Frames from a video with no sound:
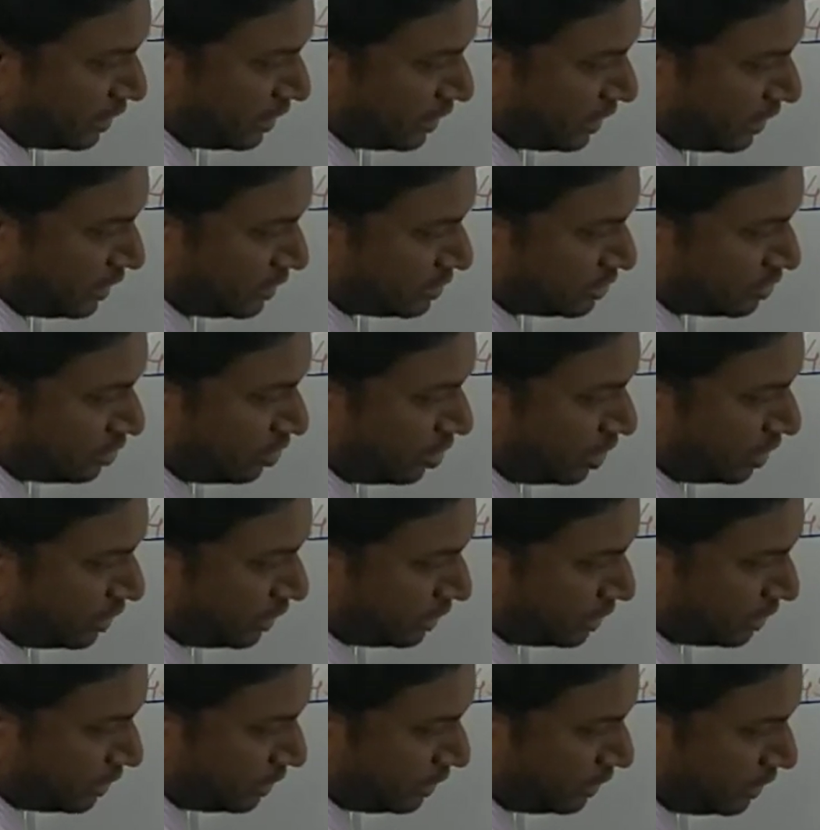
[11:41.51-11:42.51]
it's
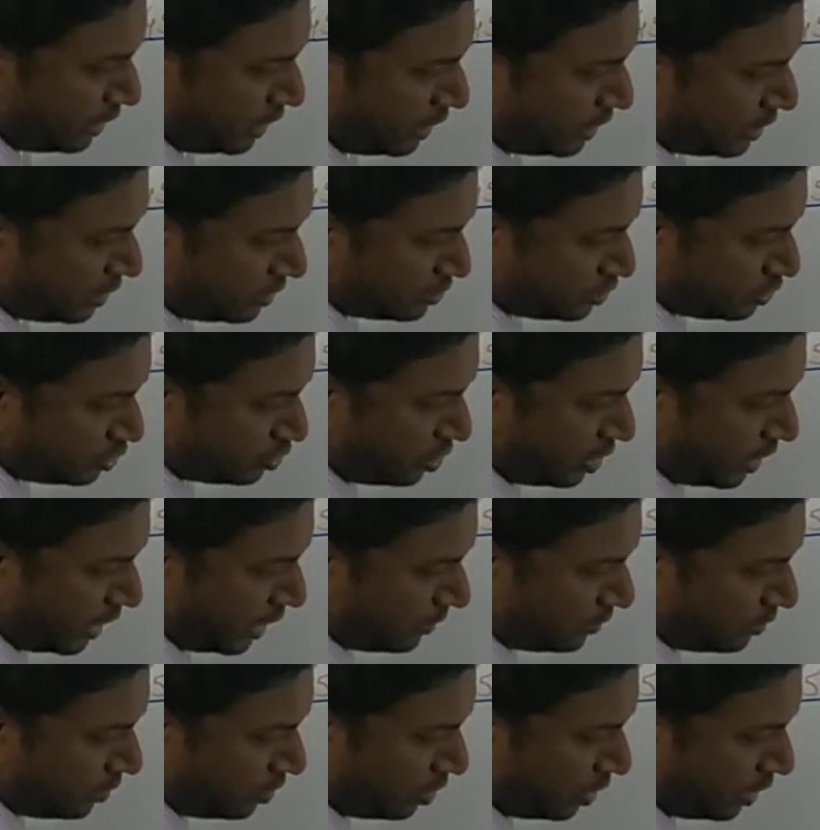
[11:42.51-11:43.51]
not thick, so
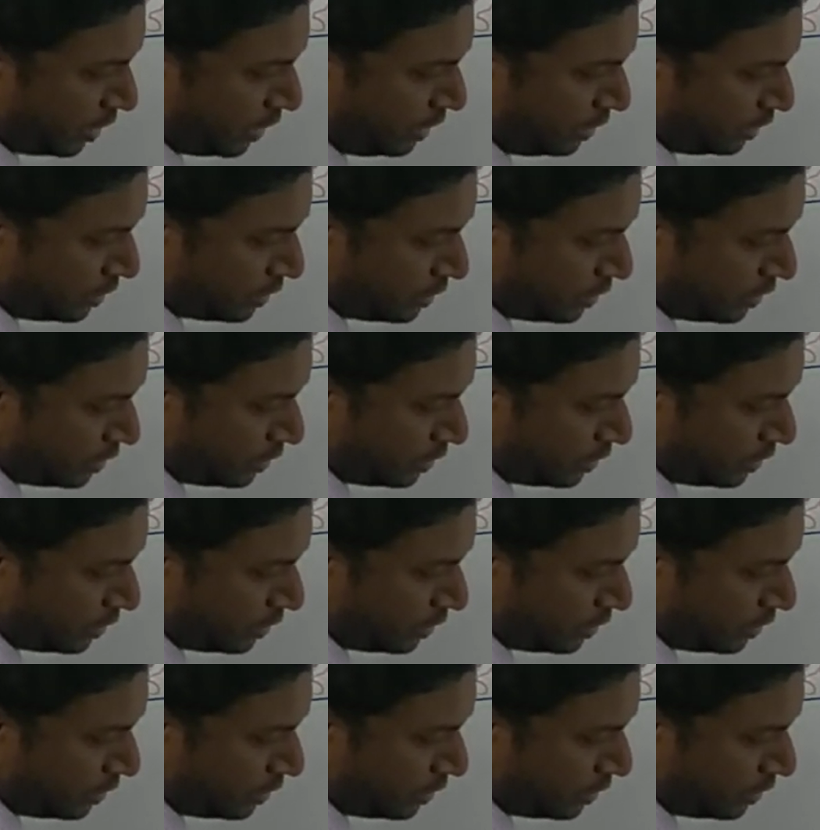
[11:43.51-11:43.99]
I am drawing